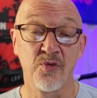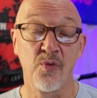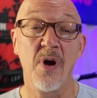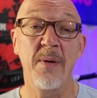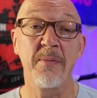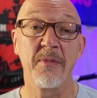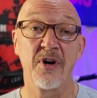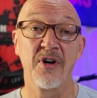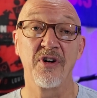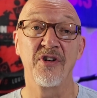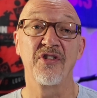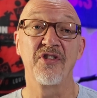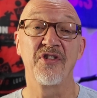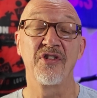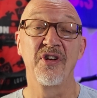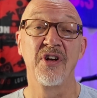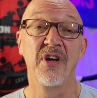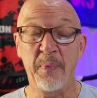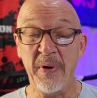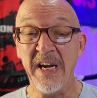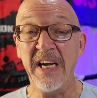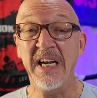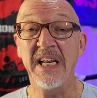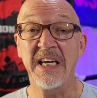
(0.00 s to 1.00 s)
swimmers
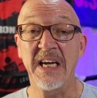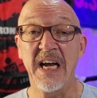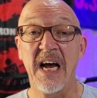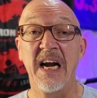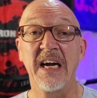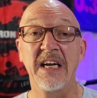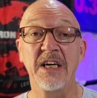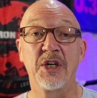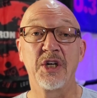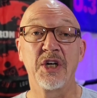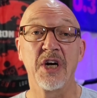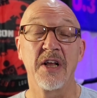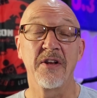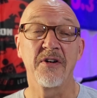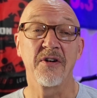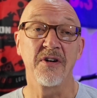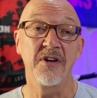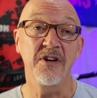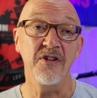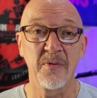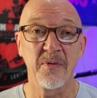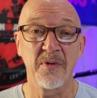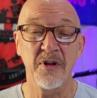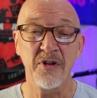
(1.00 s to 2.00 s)
beating on each
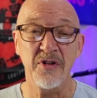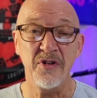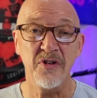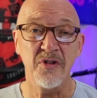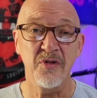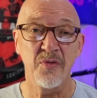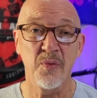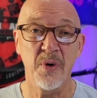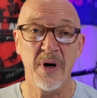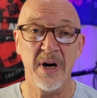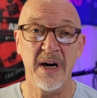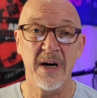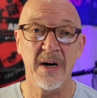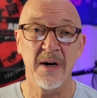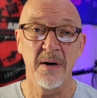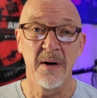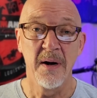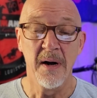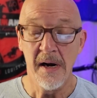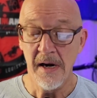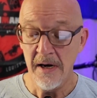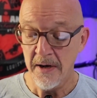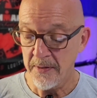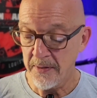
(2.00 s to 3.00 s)
other. This is
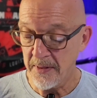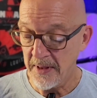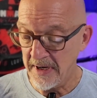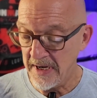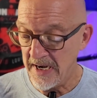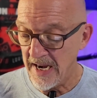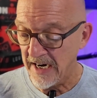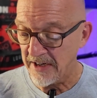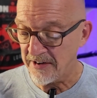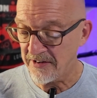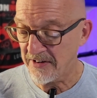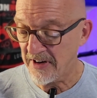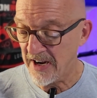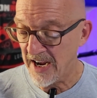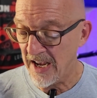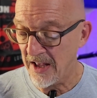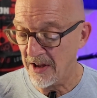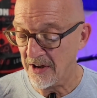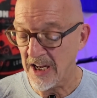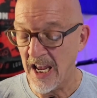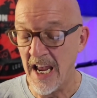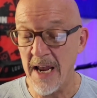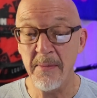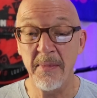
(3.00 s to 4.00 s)
where the next
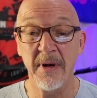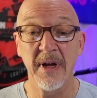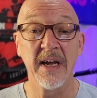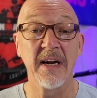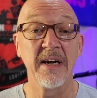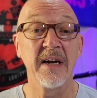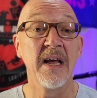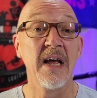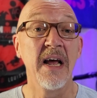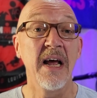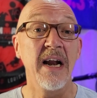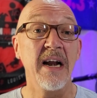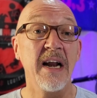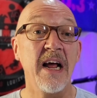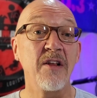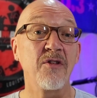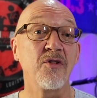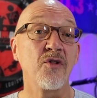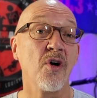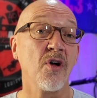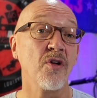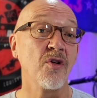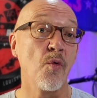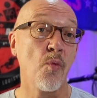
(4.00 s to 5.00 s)
style came in, and
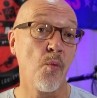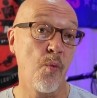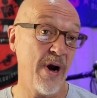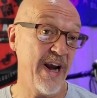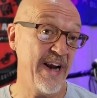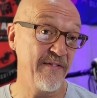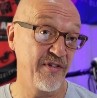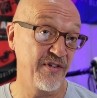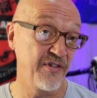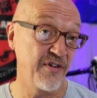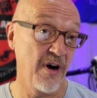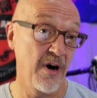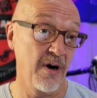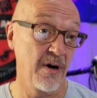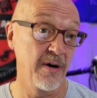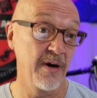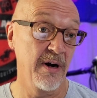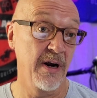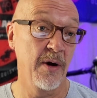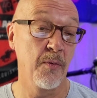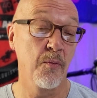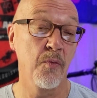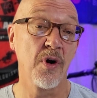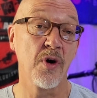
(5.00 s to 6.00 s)
that's called a wave
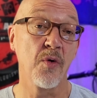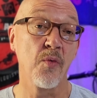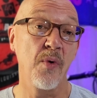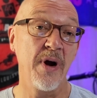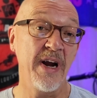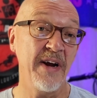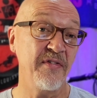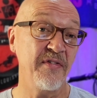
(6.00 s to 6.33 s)
start. And what a